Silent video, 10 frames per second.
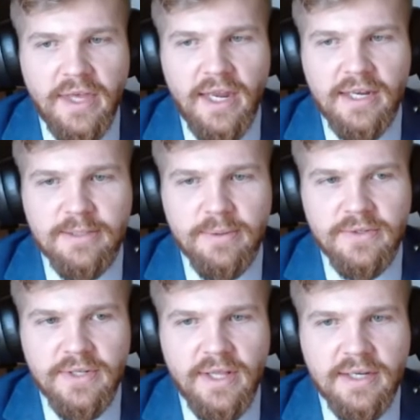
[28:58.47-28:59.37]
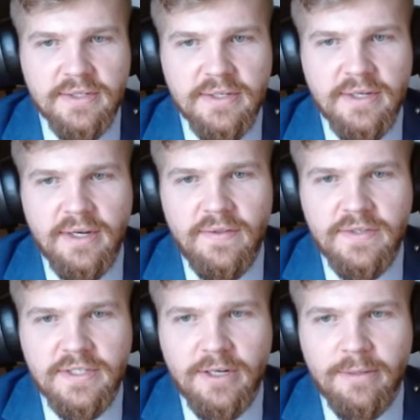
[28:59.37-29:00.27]
the Canadian Experience class.
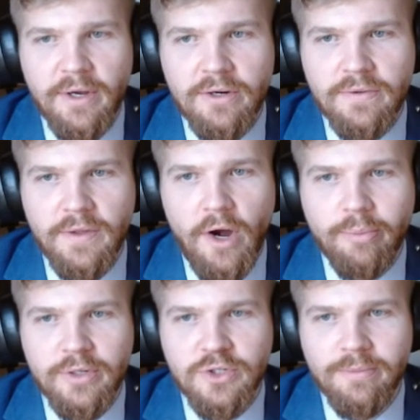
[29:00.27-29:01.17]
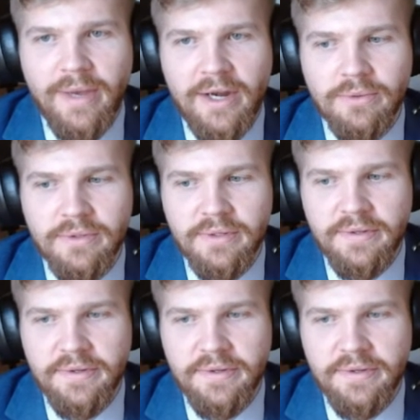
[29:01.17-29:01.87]
This is going to be under the operational manual,